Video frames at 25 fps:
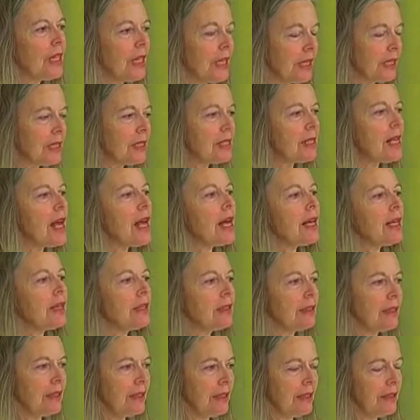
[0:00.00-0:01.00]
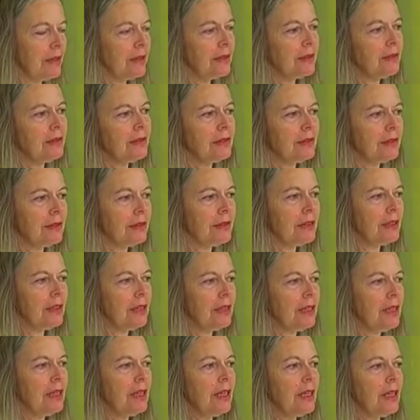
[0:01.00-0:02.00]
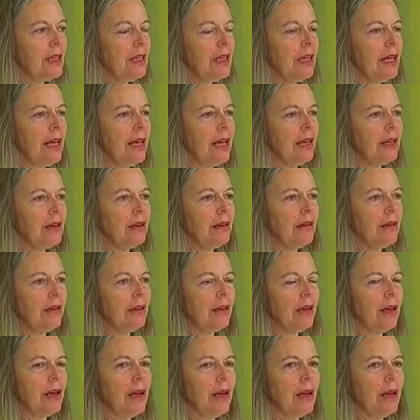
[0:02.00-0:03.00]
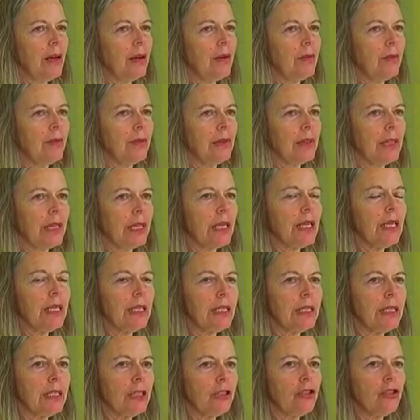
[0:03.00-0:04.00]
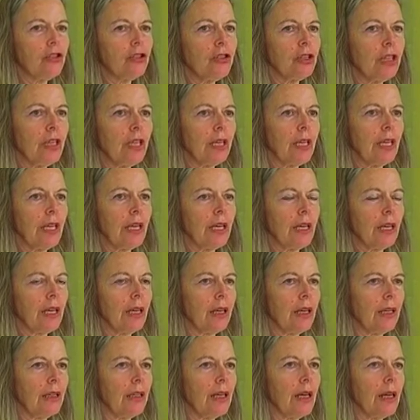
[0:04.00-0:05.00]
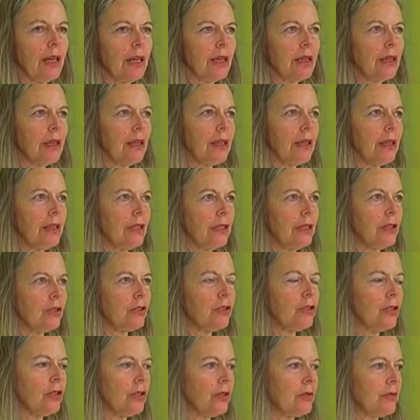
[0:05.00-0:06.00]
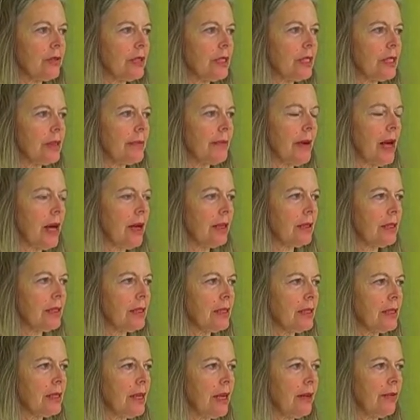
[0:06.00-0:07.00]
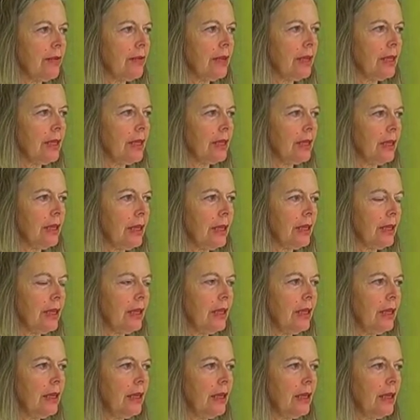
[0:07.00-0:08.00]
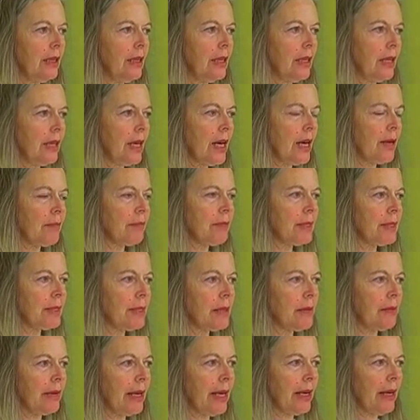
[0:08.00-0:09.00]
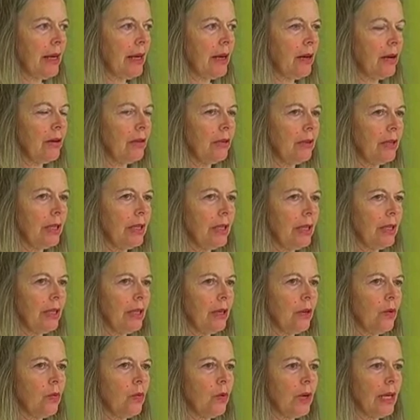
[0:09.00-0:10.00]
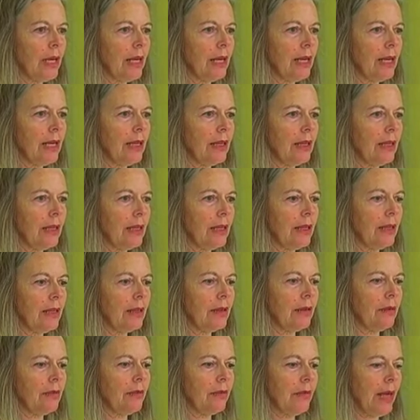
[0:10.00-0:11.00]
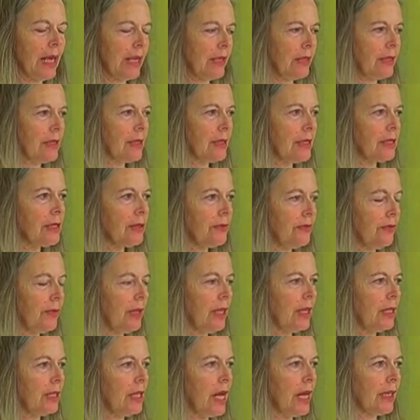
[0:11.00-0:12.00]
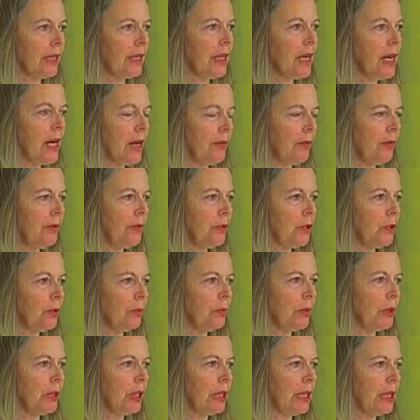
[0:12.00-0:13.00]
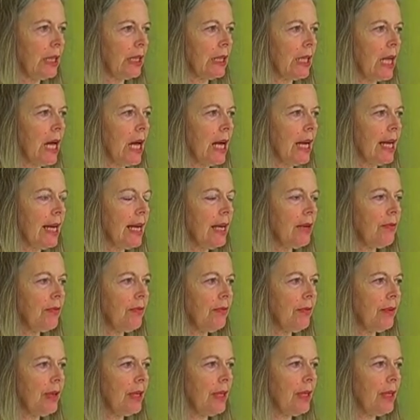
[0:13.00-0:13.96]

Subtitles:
Exactly. And the conditioning, a lot of the conditioned response to everything comes about in a way that makes us feel uncomfortable in life.